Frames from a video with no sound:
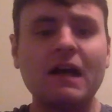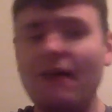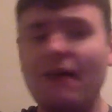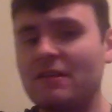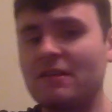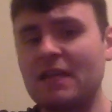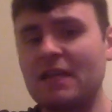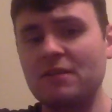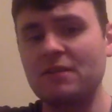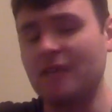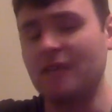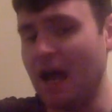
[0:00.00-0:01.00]
I think this game's
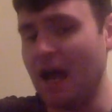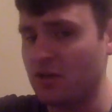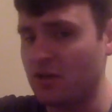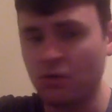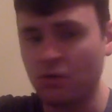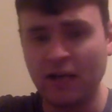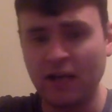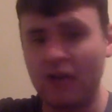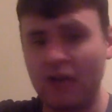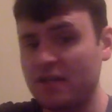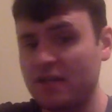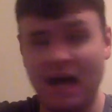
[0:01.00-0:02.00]
going to be high scoring. I
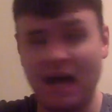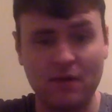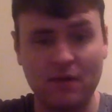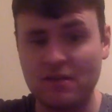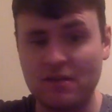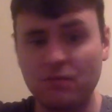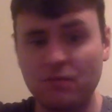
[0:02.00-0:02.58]
don't see how it isn't.